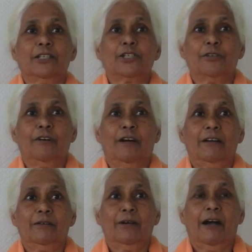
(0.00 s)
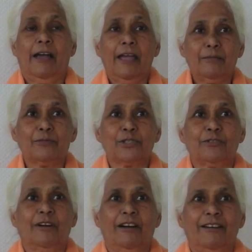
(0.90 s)
Shiva. I am
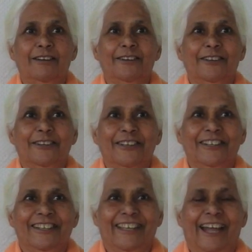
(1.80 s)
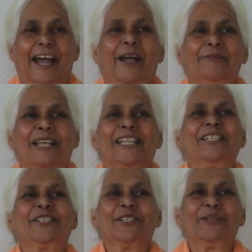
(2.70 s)
Shiva. Yeah, I am that
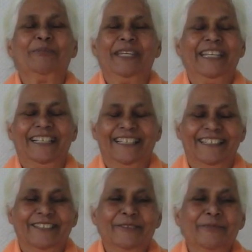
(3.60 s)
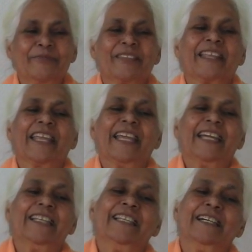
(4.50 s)
eternal being.
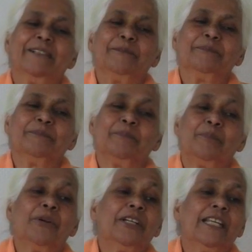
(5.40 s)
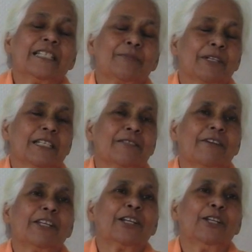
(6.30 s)
And birthdays bring this
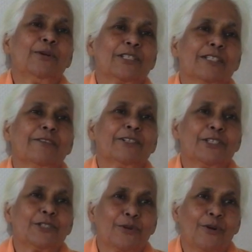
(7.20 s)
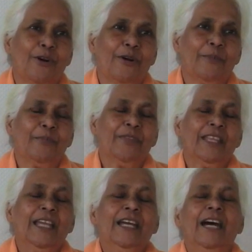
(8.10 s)
very close and very strong.
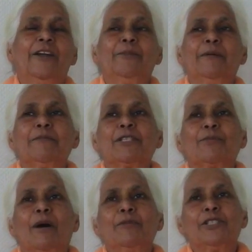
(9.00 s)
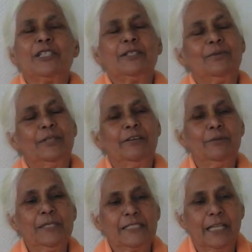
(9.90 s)
I remember Swamiji,
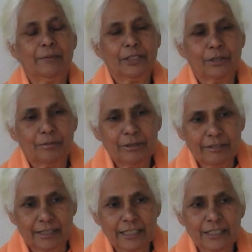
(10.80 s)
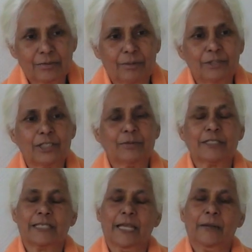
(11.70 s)
whenever we celebrate our birthday, Swamiji will
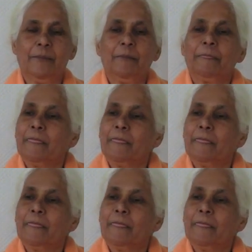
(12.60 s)
say,